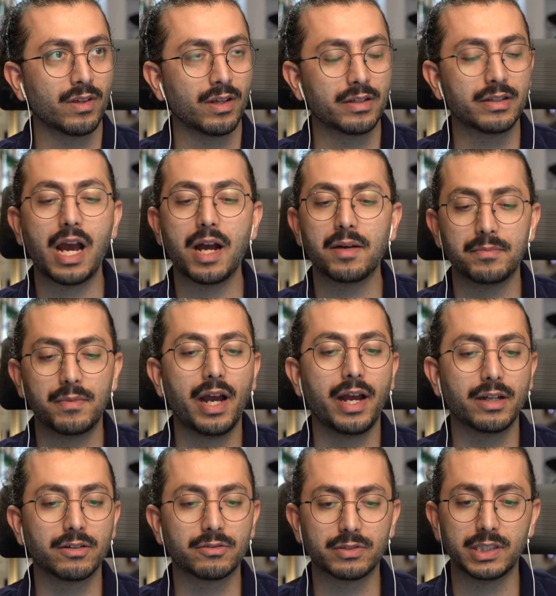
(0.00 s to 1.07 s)
Yeah, I
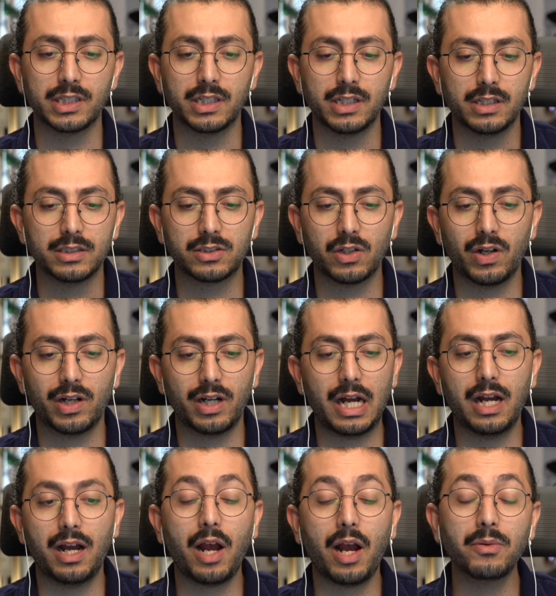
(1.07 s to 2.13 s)
agree. So
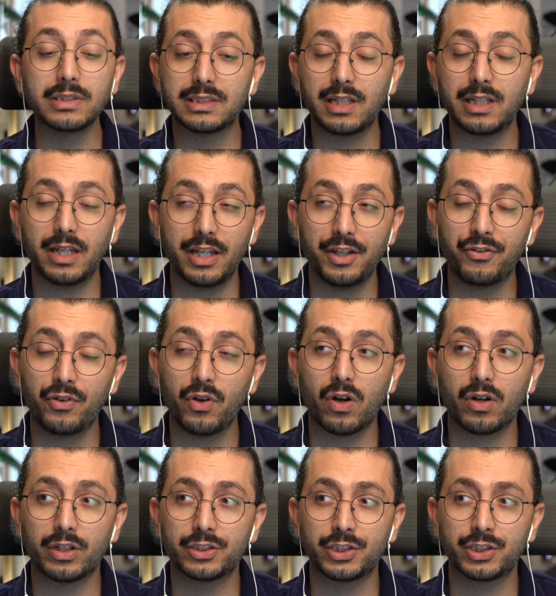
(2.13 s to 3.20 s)
I would say if you
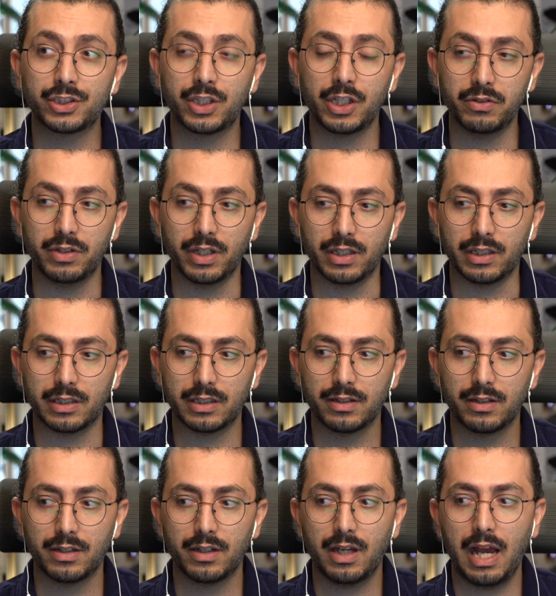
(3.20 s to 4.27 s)
are a student
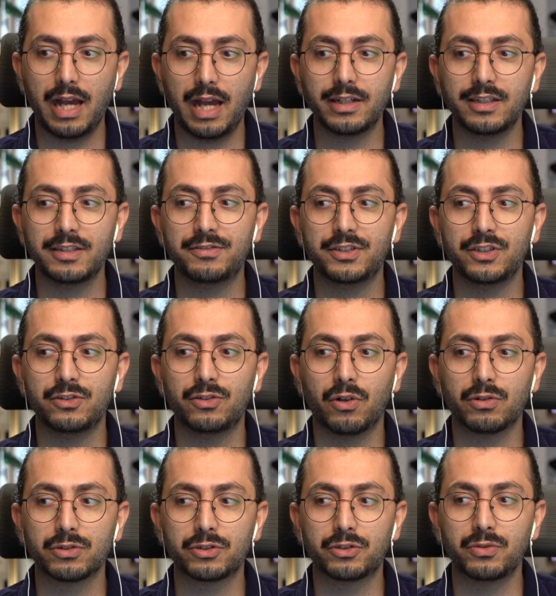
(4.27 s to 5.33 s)
and mm-hmm. if you
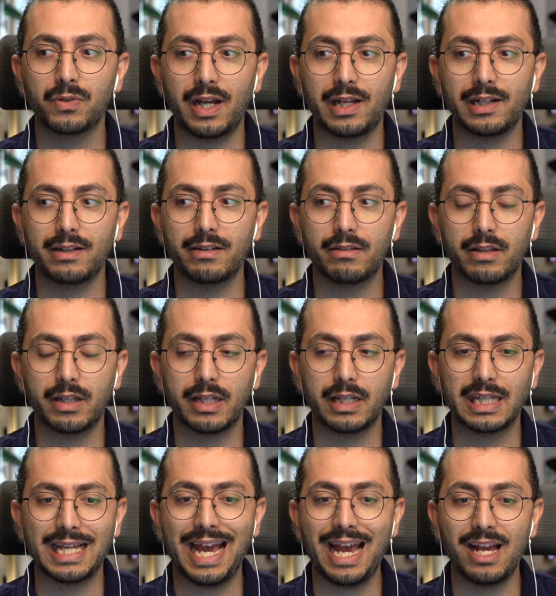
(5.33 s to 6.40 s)
don't do
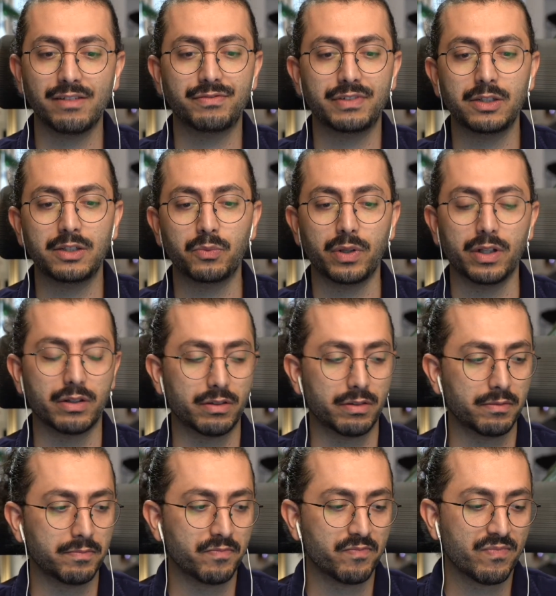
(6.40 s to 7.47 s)
anything heavy with
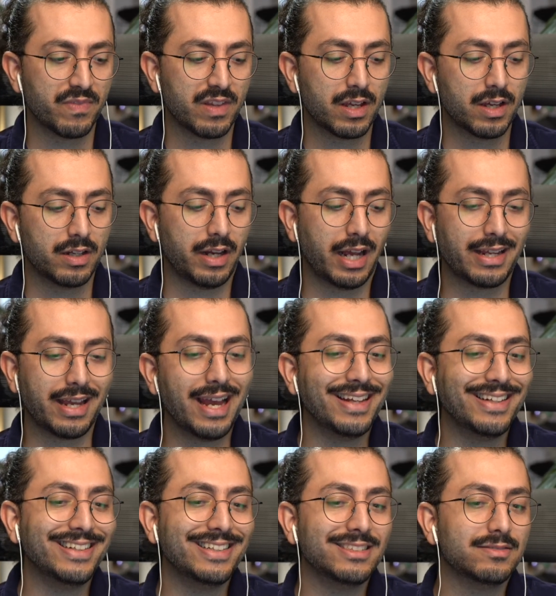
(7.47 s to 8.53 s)
like
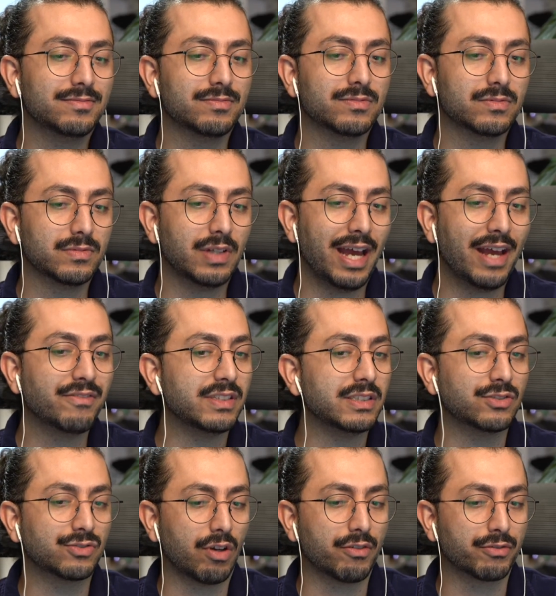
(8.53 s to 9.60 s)
any heavy
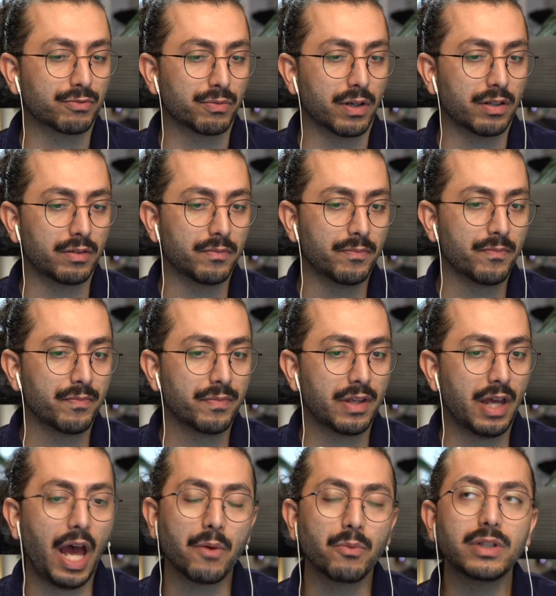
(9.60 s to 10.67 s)
software
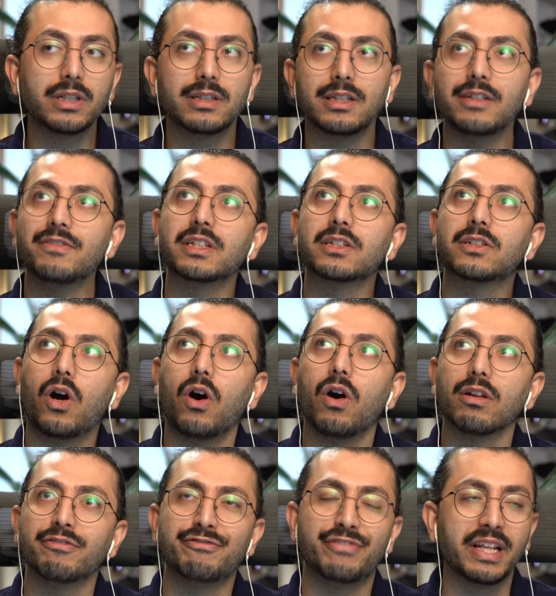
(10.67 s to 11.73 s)
i wouldn't even
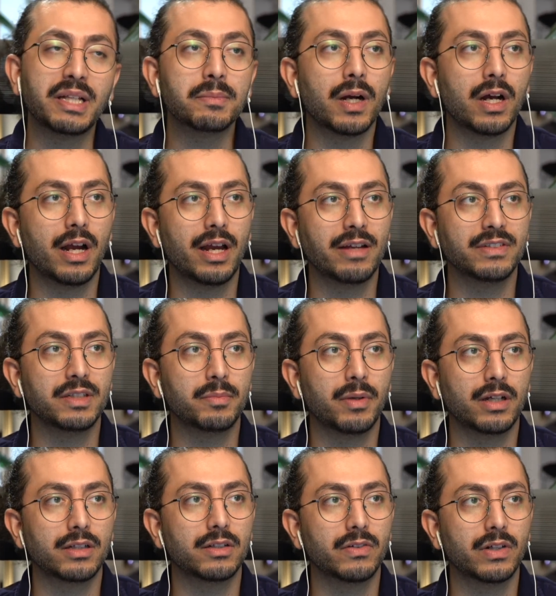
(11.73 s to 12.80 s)
call figma heavy
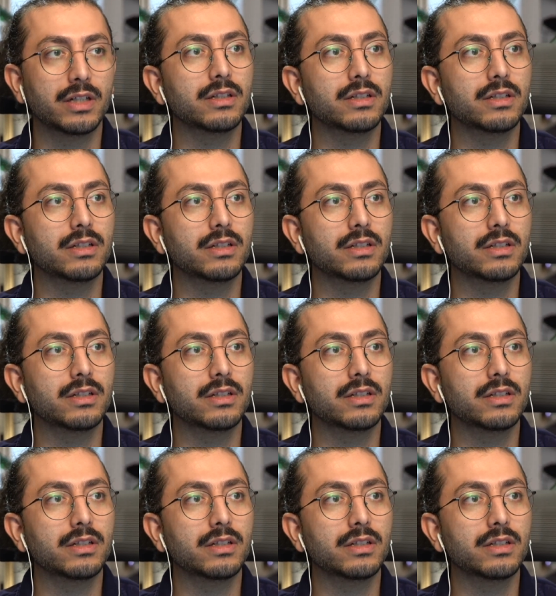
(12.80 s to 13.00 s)
by the way